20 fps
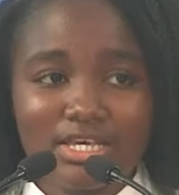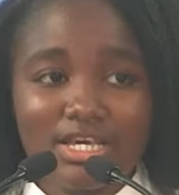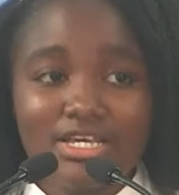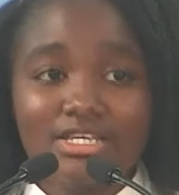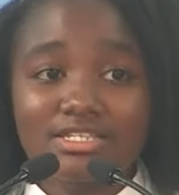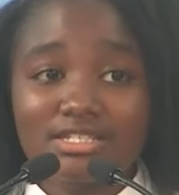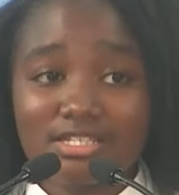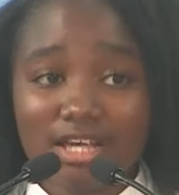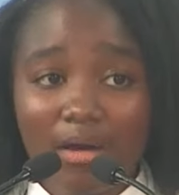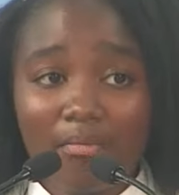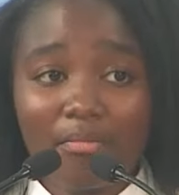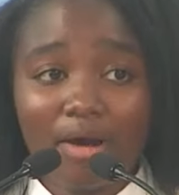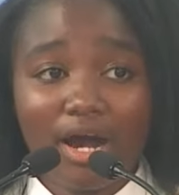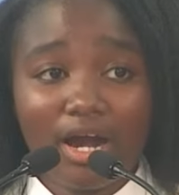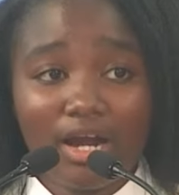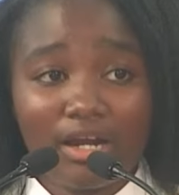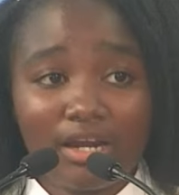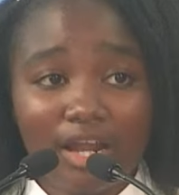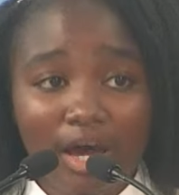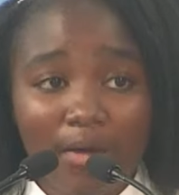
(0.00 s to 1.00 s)
Some are
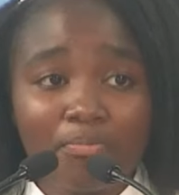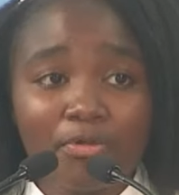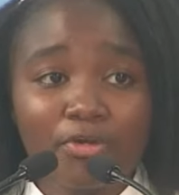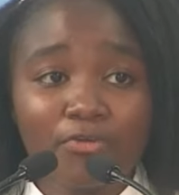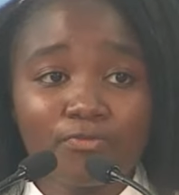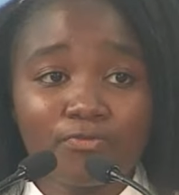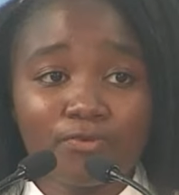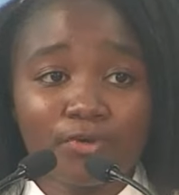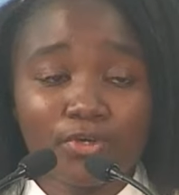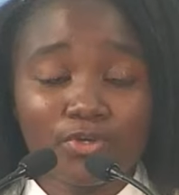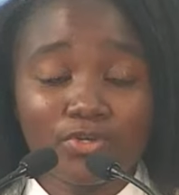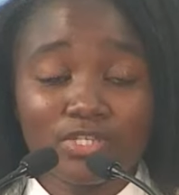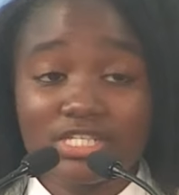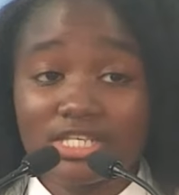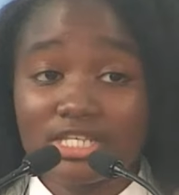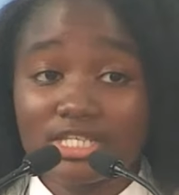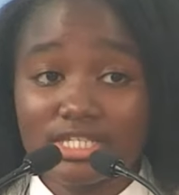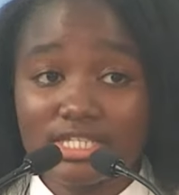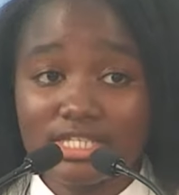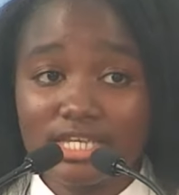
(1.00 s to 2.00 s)
clapping for you
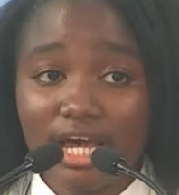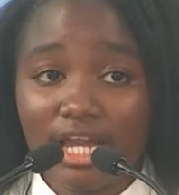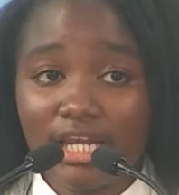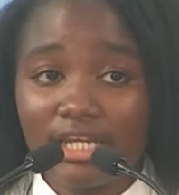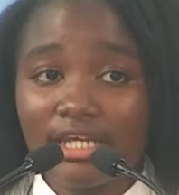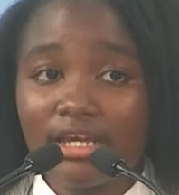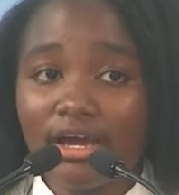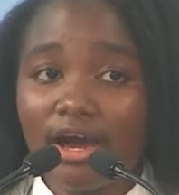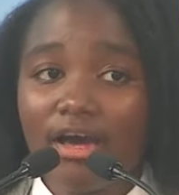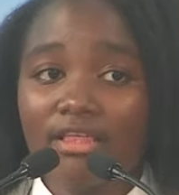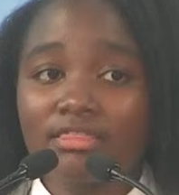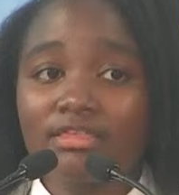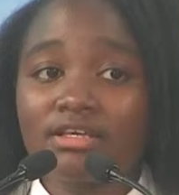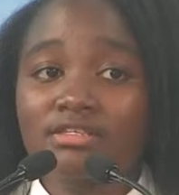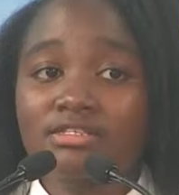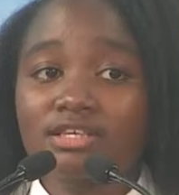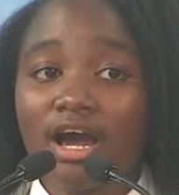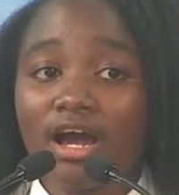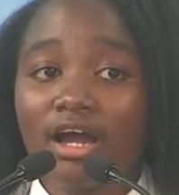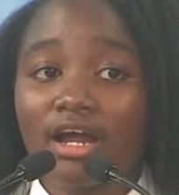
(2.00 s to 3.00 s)
sincerely,
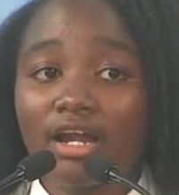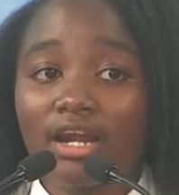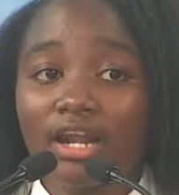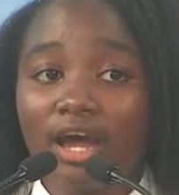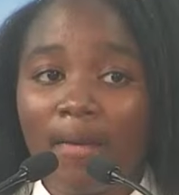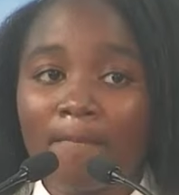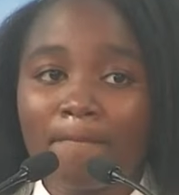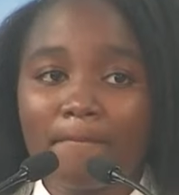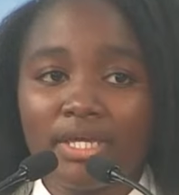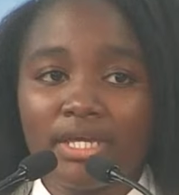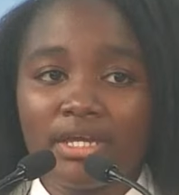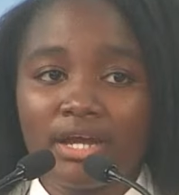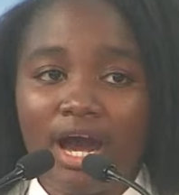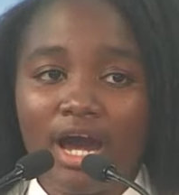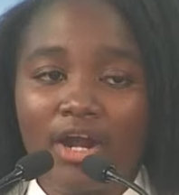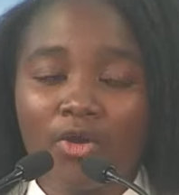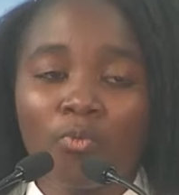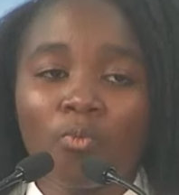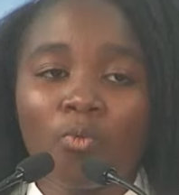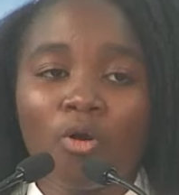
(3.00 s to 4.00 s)
others are clapping,
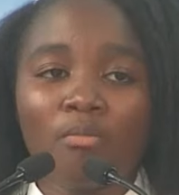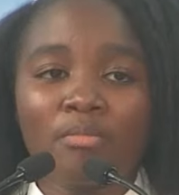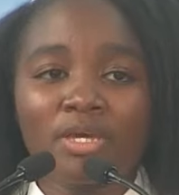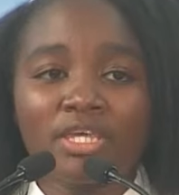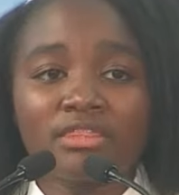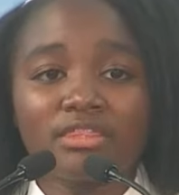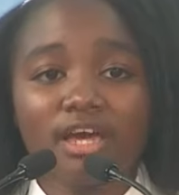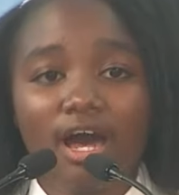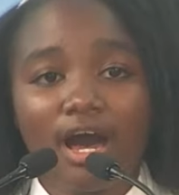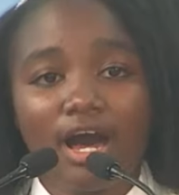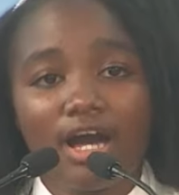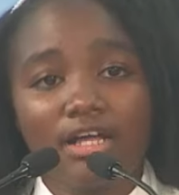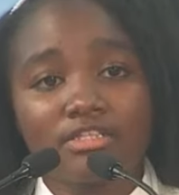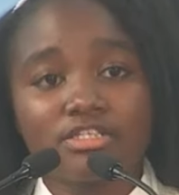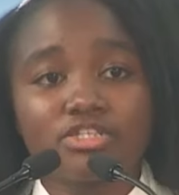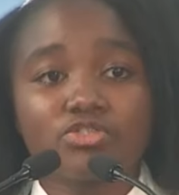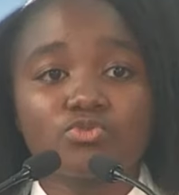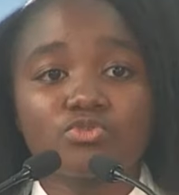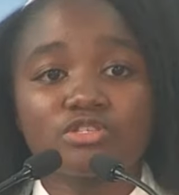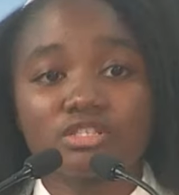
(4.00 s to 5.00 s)
are warming their hands
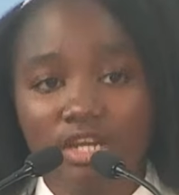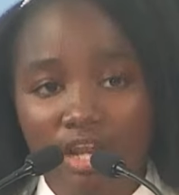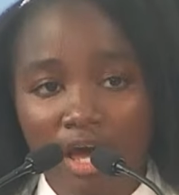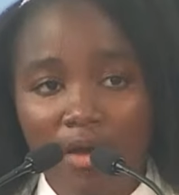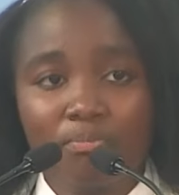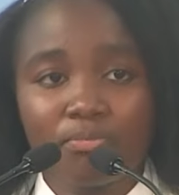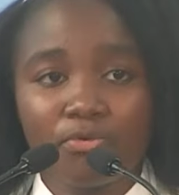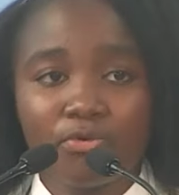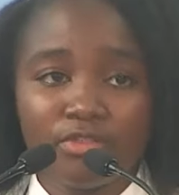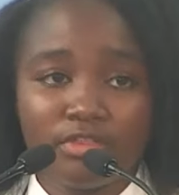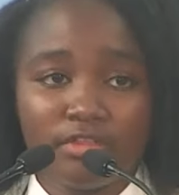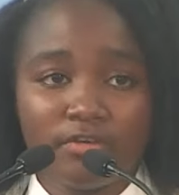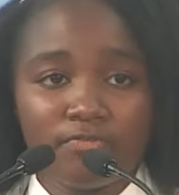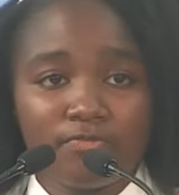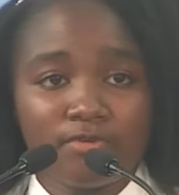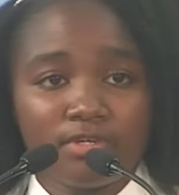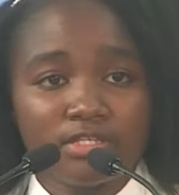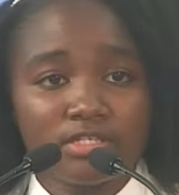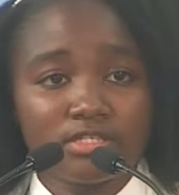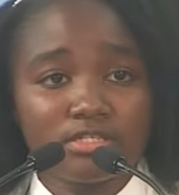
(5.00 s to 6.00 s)
to slap you in the
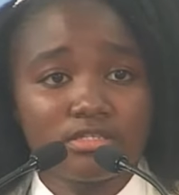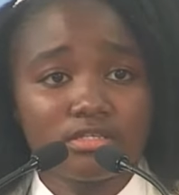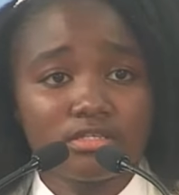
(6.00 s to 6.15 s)
face.